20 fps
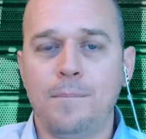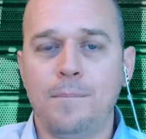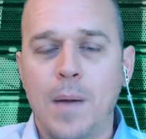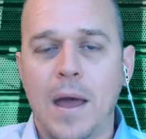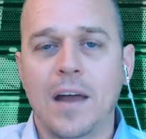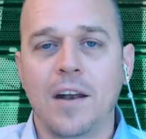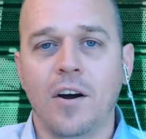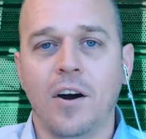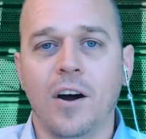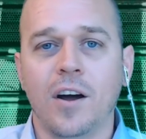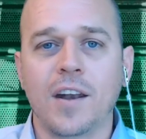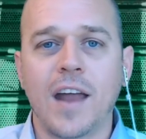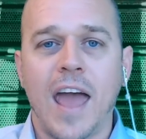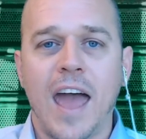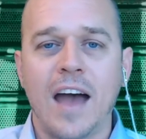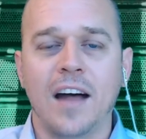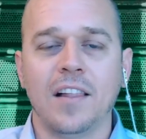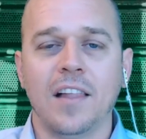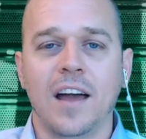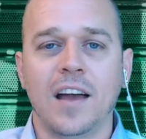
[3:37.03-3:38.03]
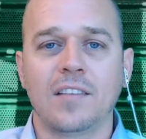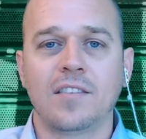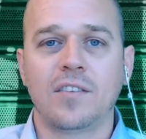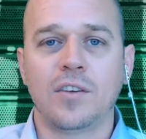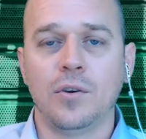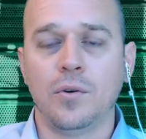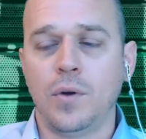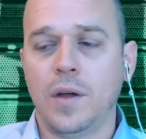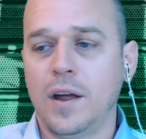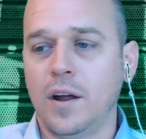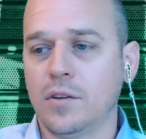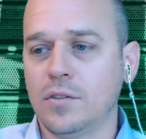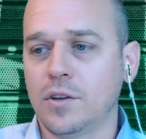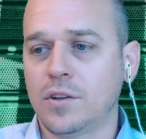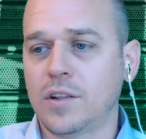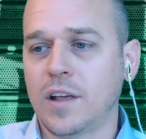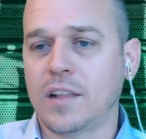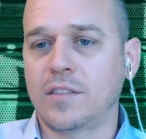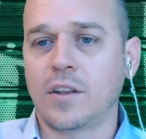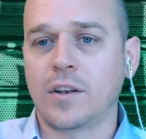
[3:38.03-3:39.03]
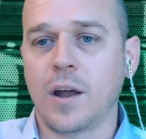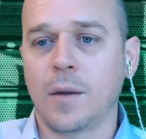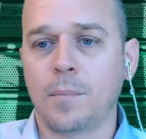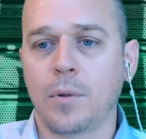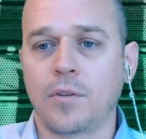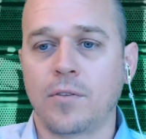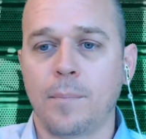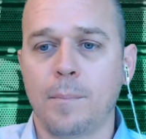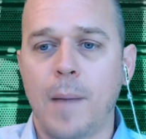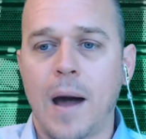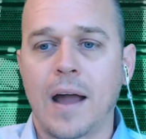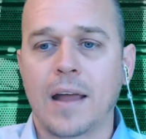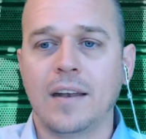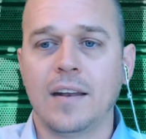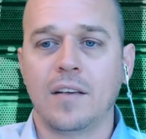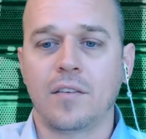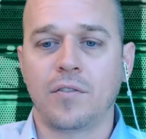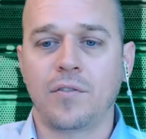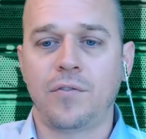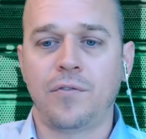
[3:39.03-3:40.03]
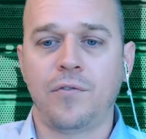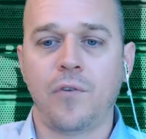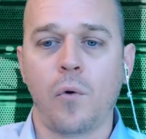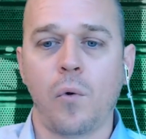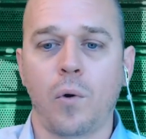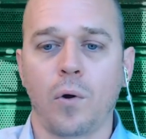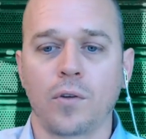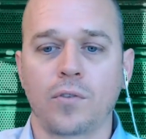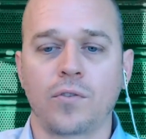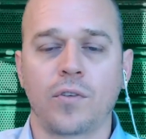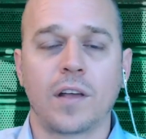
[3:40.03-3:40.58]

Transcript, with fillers: Bet on LSU here. Looks like the number's -4,